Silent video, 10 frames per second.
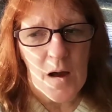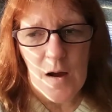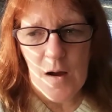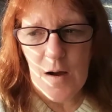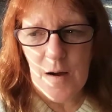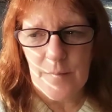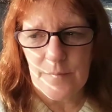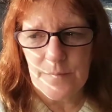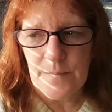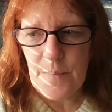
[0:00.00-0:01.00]

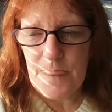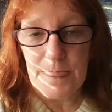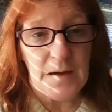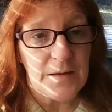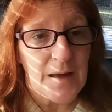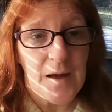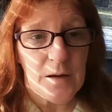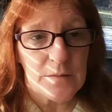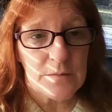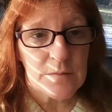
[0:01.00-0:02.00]

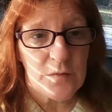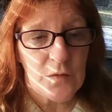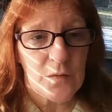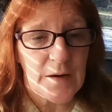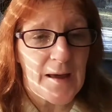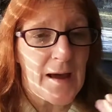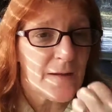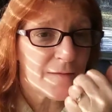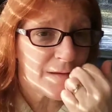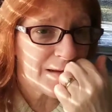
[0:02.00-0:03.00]
yeah, so that
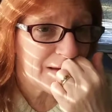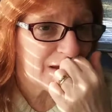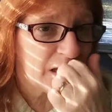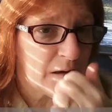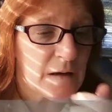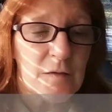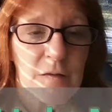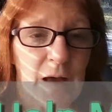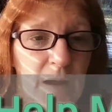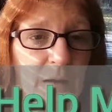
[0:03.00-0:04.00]
AdSense sees
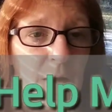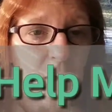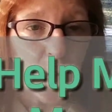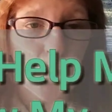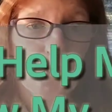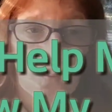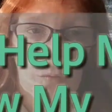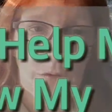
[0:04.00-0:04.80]
that, oh,